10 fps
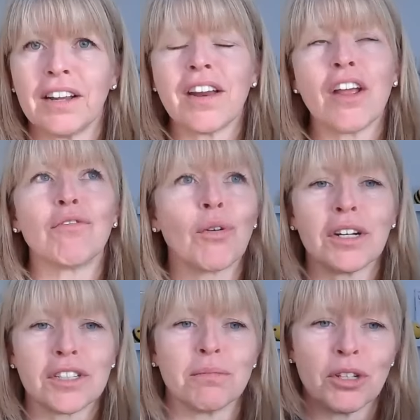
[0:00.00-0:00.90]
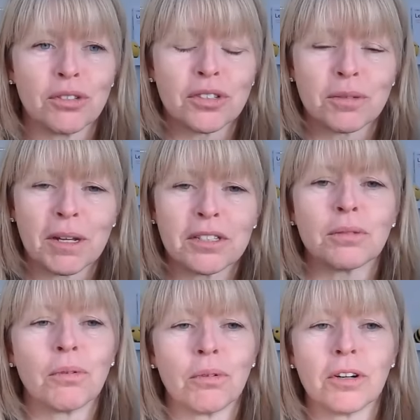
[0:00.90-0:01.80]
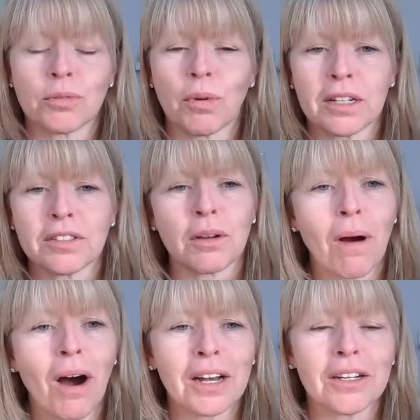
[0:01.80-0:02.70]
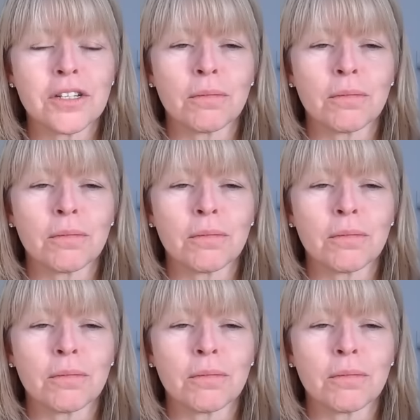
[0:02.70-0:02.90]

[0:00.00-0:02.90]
It, it, requires some user space support as well as compiler